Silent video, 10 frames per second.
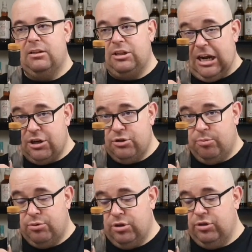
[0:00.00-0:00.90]
Diageo
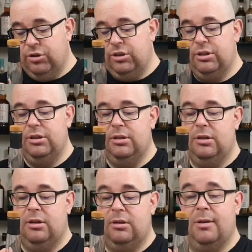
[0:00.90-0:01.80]
product.
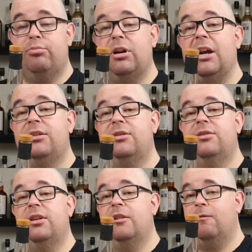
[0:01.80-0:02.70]
The price
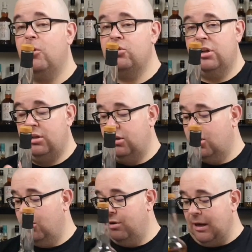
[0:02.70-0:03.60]
is unfortunately
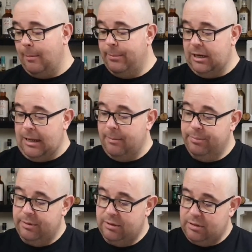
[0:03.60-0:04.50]
going up and
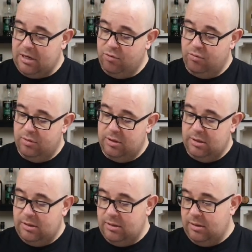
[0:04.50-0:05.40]
up now.
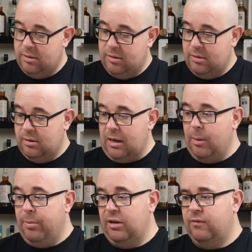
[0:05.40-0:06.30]

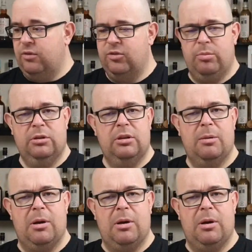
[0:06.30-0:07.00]
I paid for this bottle